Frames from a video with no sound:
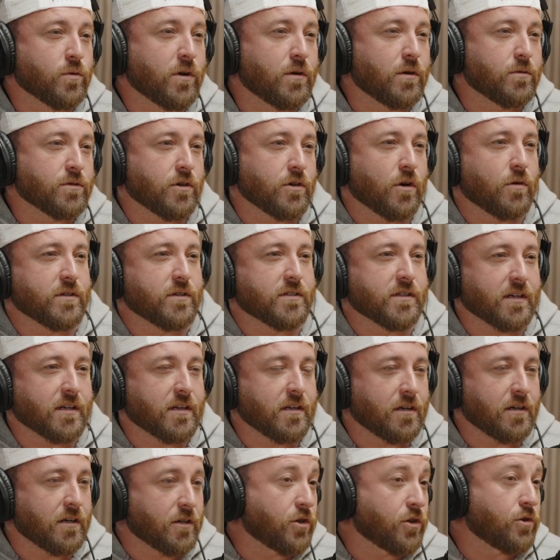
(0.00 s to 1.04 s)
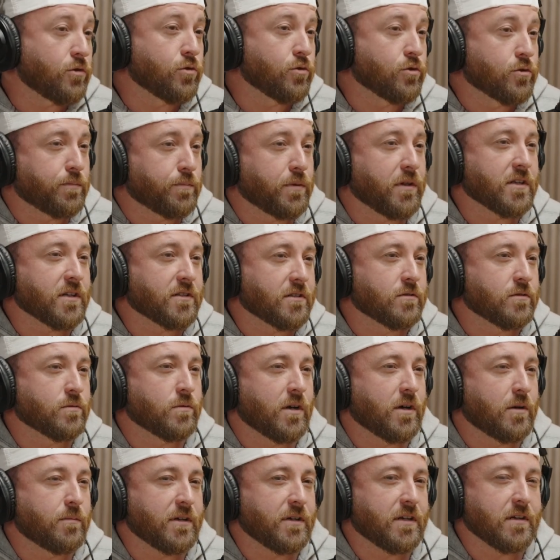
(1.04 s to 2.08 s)
was always like a huge plus as
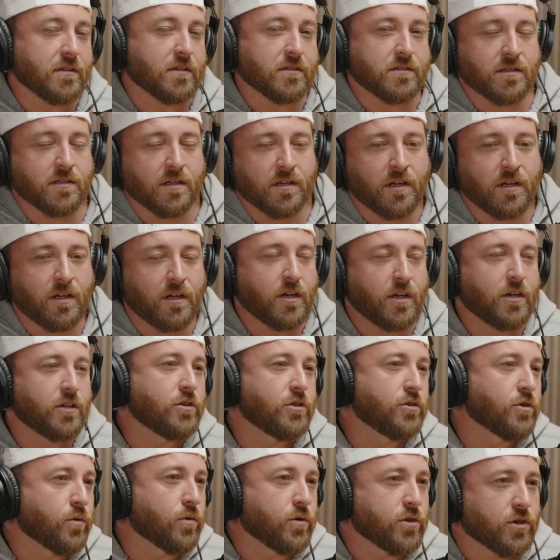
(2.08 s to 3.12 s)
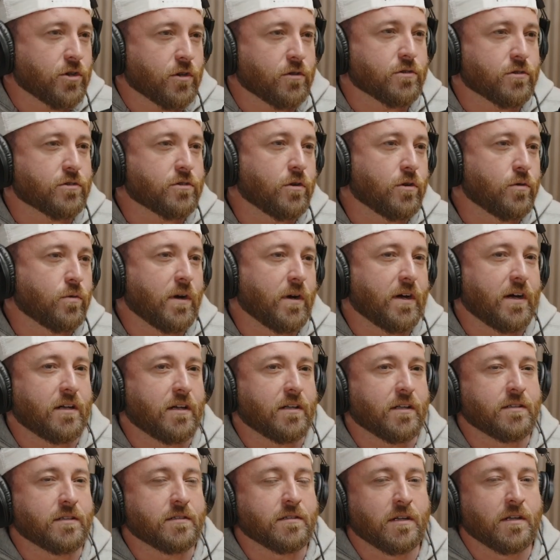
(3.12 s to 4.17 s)
well, because you know each other so
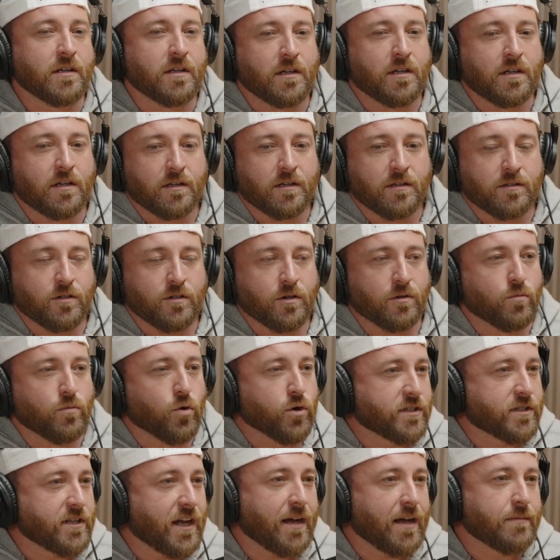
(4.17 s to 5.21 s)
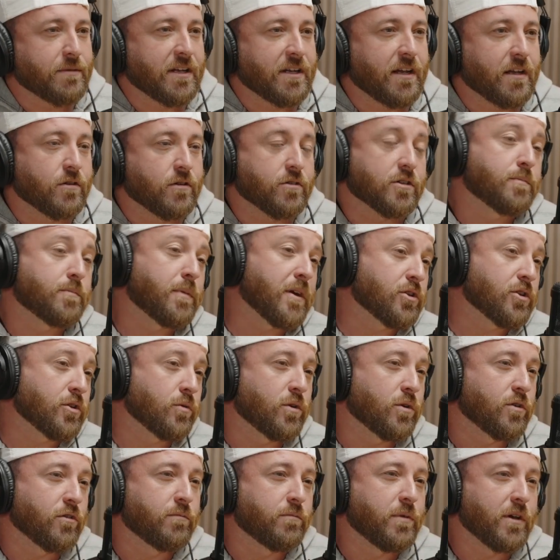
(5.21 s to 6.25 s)
well, and more time together, especially
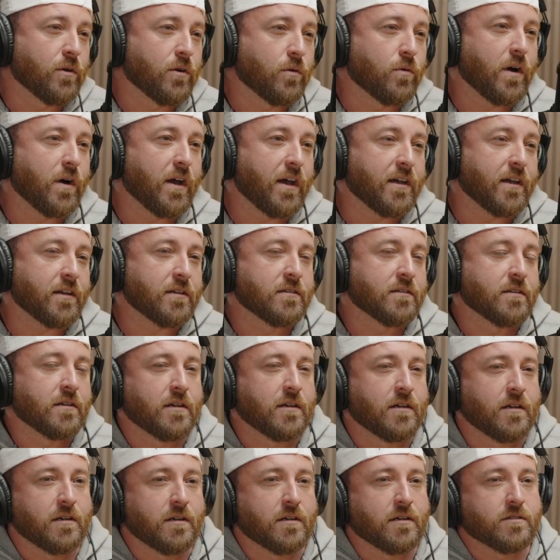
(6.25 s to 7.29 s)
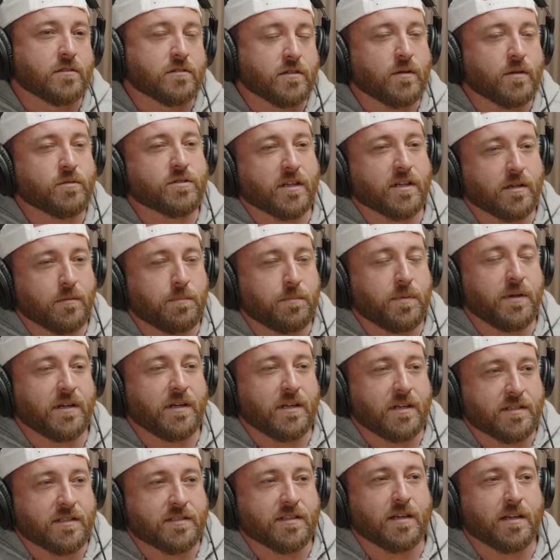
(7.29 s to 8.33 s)
when you've been away. So that was like a
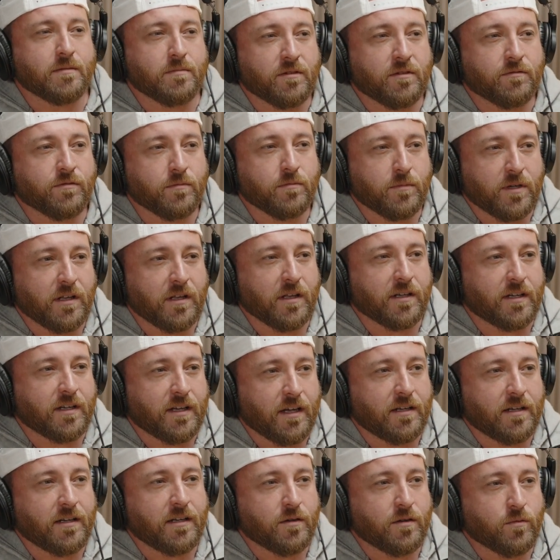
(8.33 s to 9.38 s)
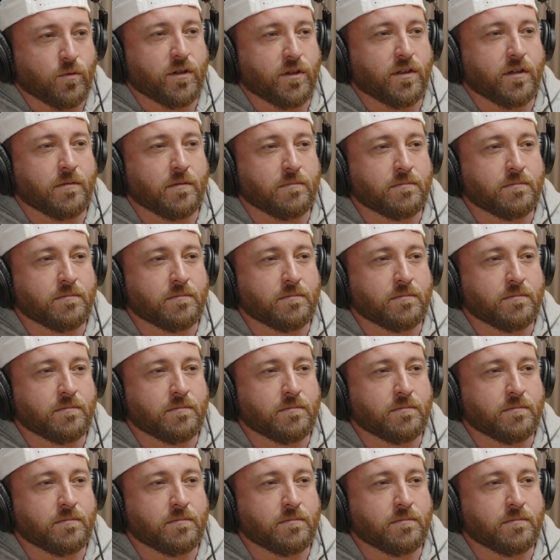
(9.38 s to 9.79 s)
big excitement for me, like getting in with him.